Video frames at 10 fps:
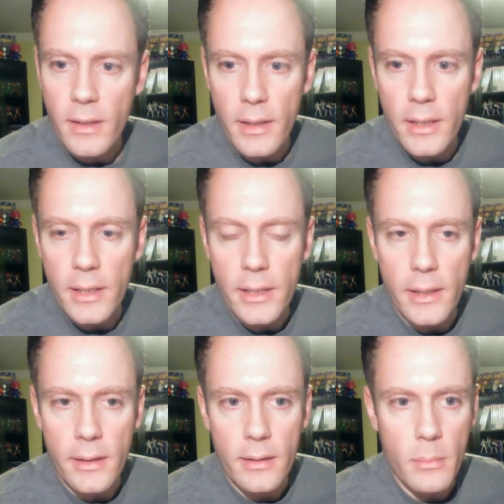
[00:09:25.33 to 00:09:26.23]

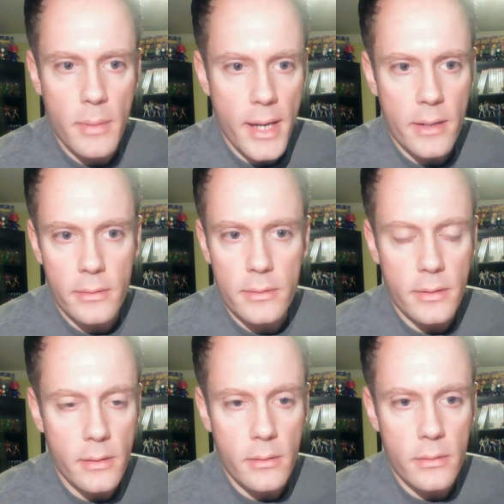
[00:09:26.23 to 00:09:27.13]
and the battles
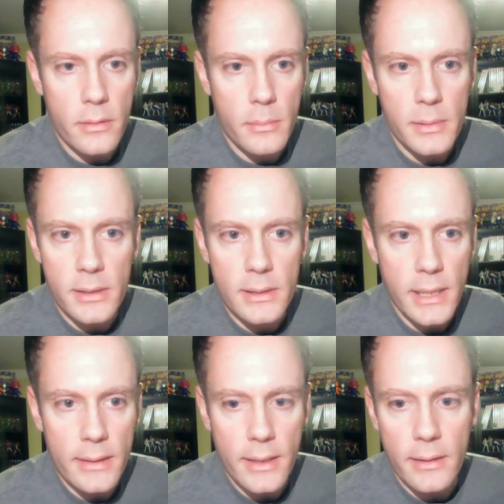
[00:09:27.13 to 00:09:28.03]
are completely
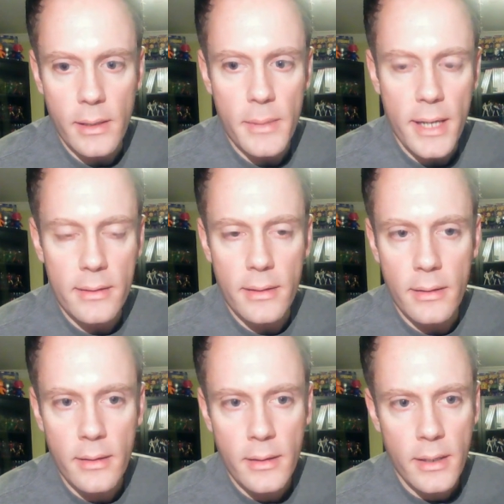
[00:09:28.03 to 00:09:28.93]
anticlimactic.